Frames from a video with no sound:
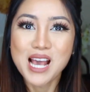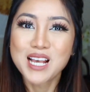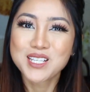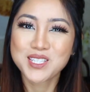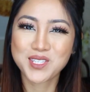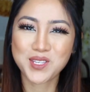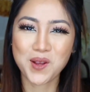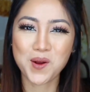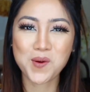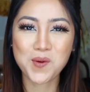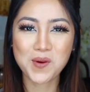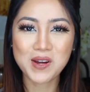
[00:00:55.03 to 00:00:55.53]

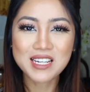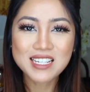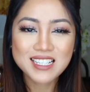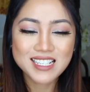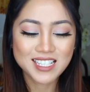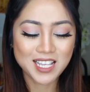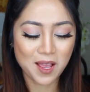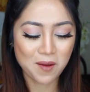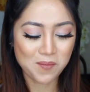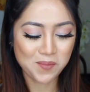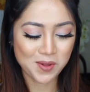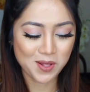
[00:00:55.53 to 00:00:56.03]
So one
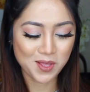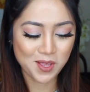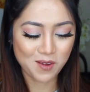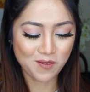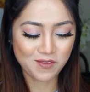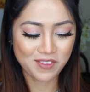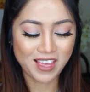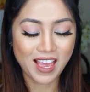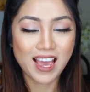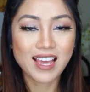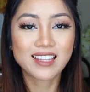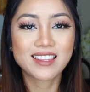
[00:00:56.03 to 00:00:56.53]
example
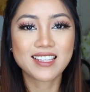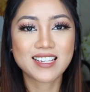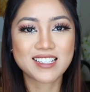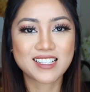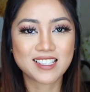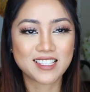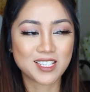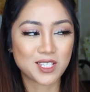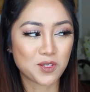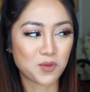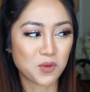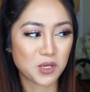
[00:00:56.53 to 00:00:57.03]
of that
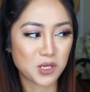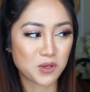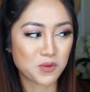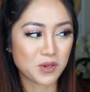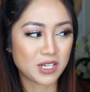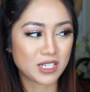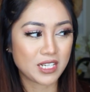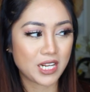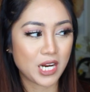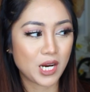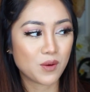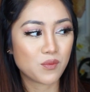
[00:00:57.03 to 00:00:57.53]
is this one
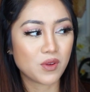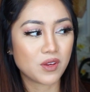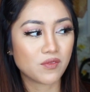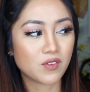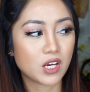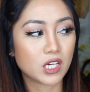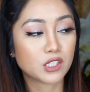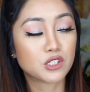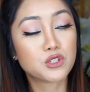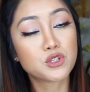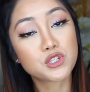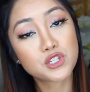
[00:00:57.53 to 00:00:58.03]
right here. We've
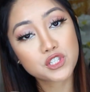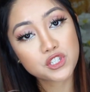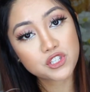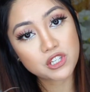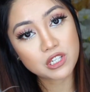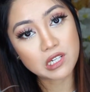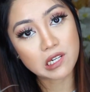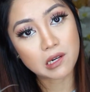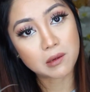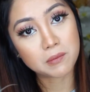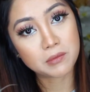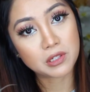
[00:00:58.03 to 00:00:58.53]
got
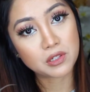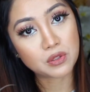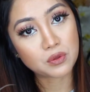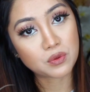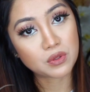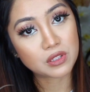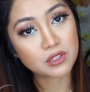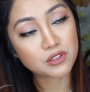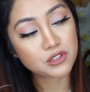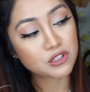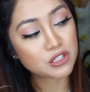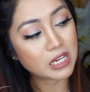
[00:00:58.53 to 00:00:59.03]
Neutrogena
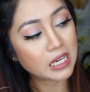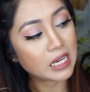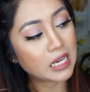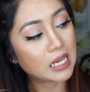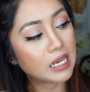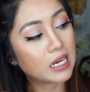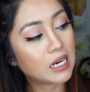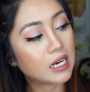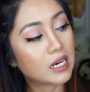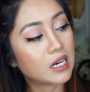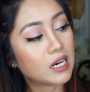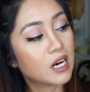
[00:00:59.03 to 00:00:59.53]
Mineral
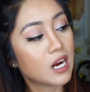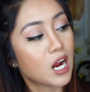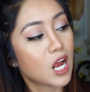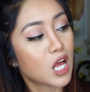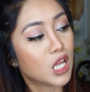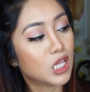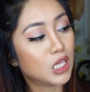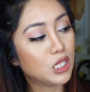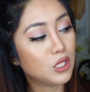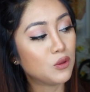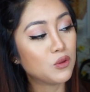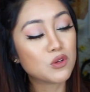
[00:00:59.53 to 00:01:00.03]
Sheer
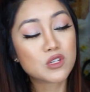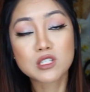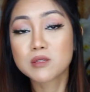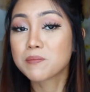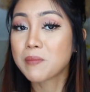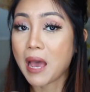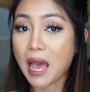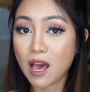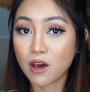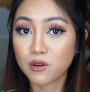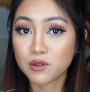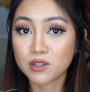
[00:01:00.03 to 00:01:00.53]
Loose
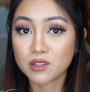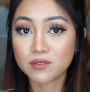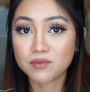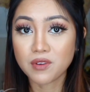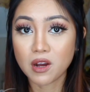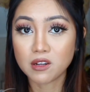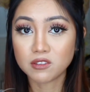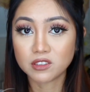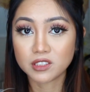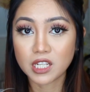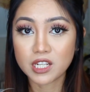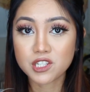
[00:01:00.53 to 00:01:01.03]
Powder
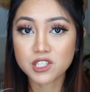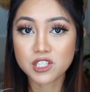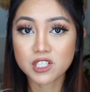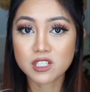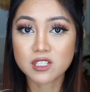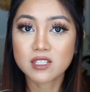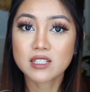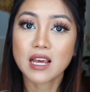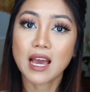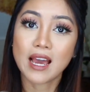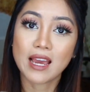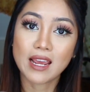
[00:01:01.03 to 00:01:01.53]

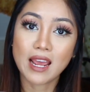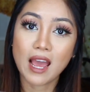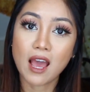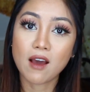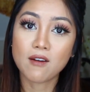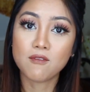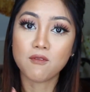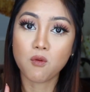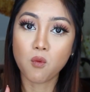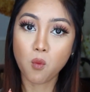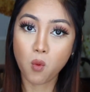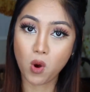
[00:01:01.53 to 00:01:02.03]
Foundation. I
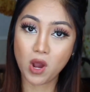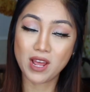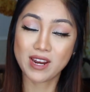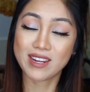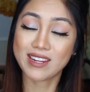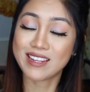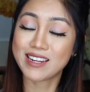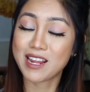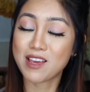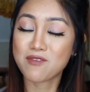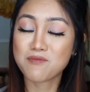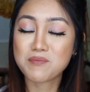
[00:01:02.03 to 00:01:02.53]
have
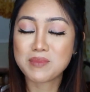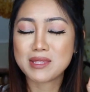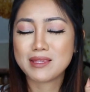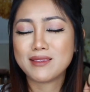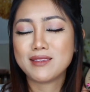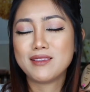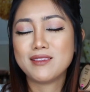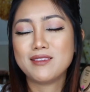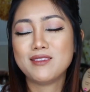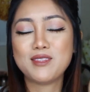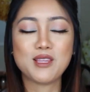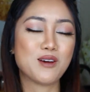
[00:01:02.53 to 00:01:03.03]
one, and I've
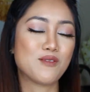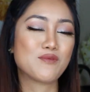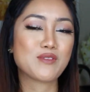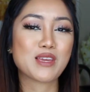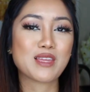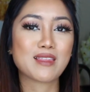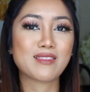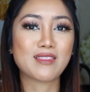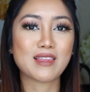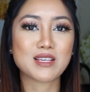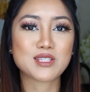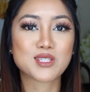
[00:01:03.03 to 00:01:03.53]
been
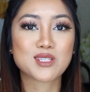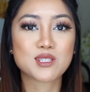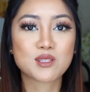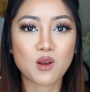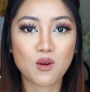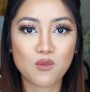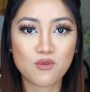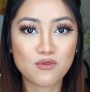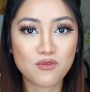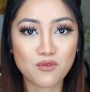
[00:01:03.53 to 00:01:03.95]
loving this so